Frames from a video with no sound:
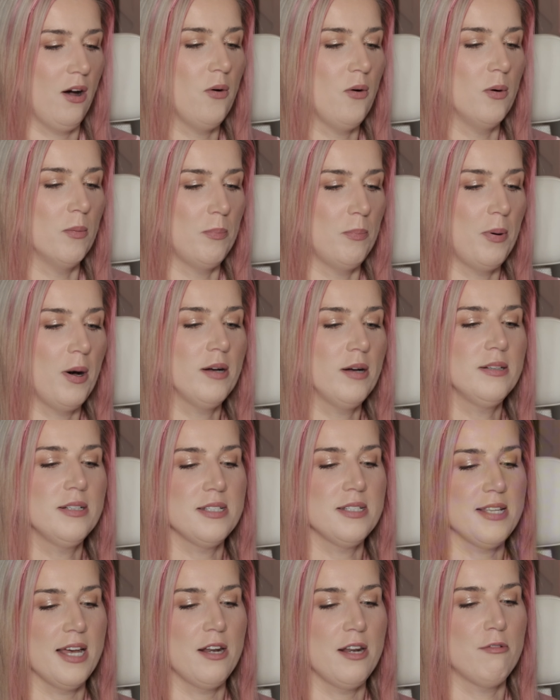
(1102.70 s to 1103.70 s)
Oh,
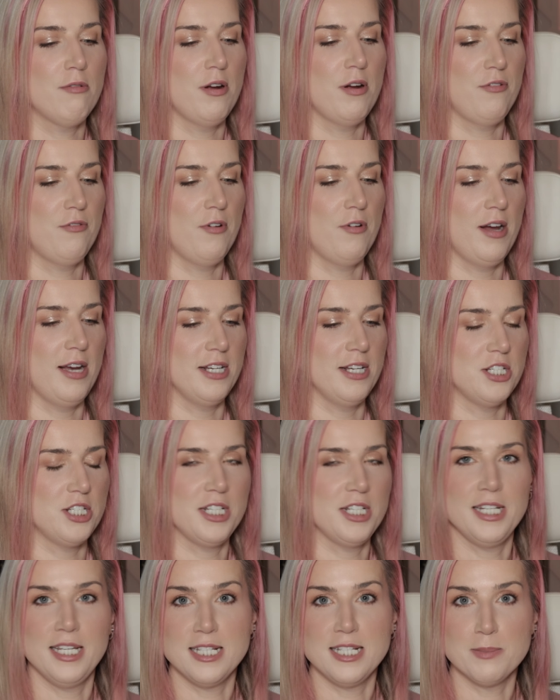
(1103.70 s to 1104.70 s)
Pond has had a rough ride.
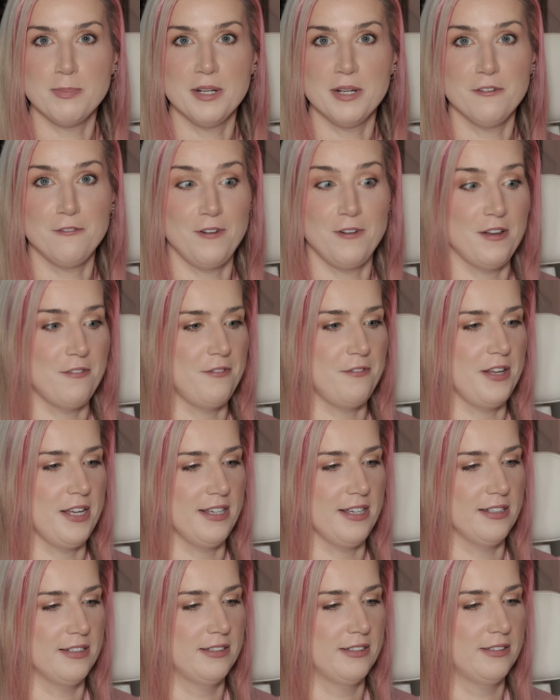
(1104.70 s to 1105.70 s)
She needs a bit of
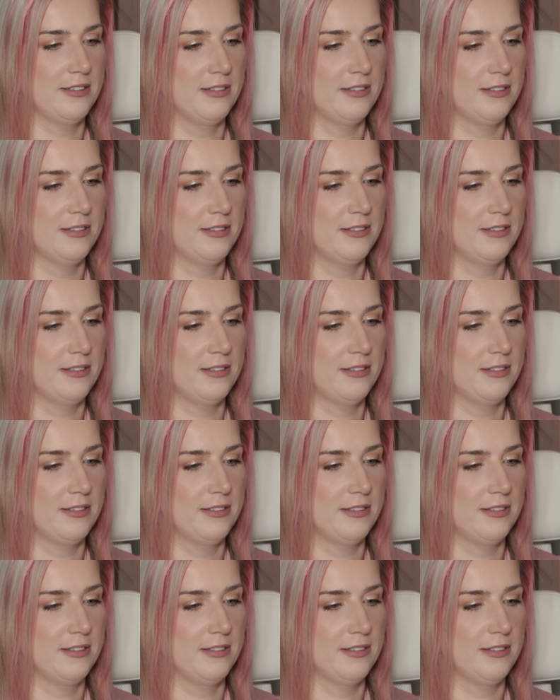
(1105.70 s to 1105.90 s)
fluffing.